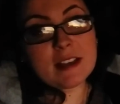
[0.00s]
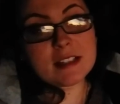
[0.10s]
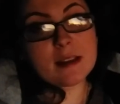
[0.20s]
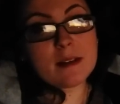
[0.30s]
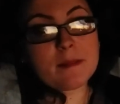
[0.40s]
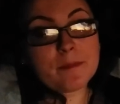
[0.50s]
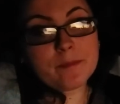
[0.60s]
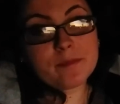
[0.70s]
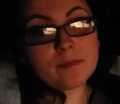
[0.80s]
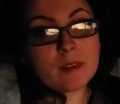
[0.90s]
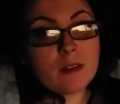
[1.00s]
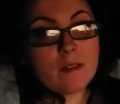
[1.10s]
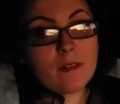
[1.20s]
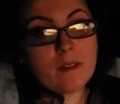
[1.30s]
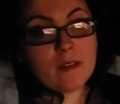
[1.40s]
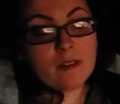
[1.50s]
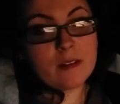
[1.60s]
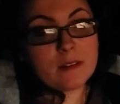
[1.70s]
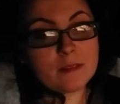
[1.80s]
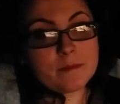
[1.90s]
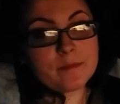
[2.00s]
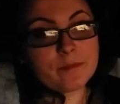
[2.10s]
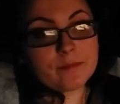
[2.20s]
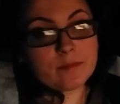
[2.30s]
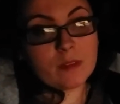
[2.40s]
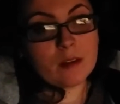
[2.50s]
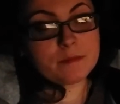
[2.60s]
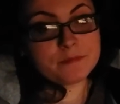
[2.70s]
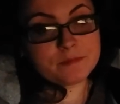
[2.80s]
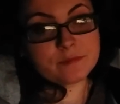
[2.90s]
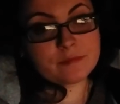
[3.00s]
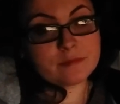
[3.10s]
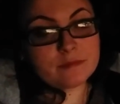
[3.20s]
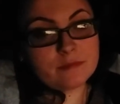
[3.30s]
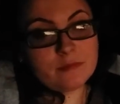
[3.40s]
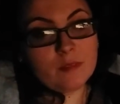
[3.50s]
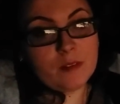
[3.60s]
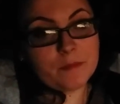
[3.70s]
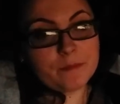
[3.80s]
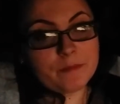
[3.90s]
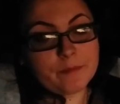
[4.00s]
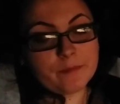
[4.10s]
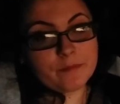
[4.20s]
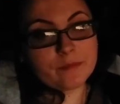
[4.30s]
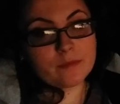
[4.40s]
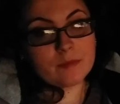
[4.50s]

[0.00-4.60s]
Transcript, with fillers: is, it doesn't matter if you have someone in front of you. If you got a two-door, two, two-story house and a